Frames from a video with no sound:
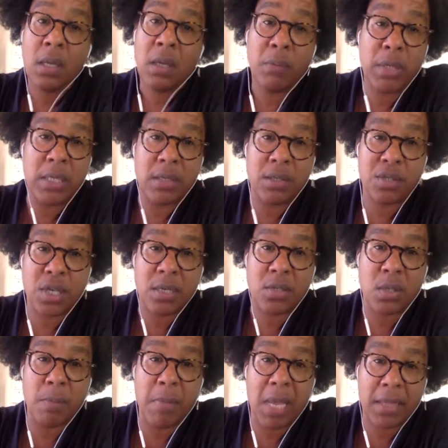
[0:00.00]
We need to change
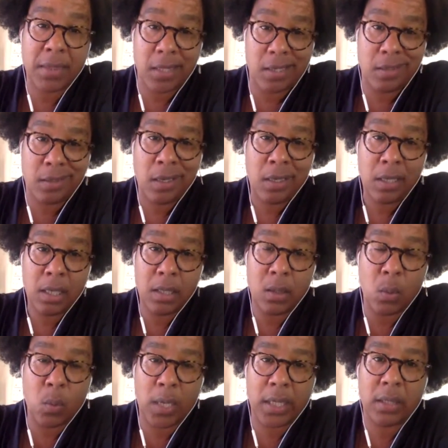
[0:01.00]
the method in
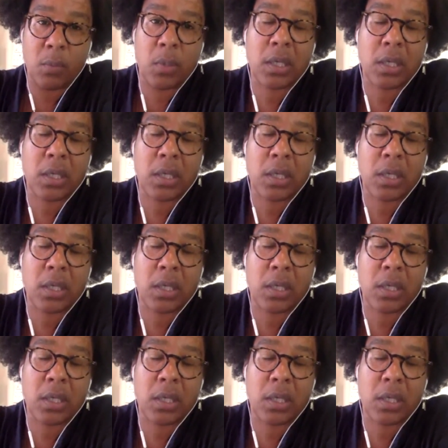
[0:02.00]
the way that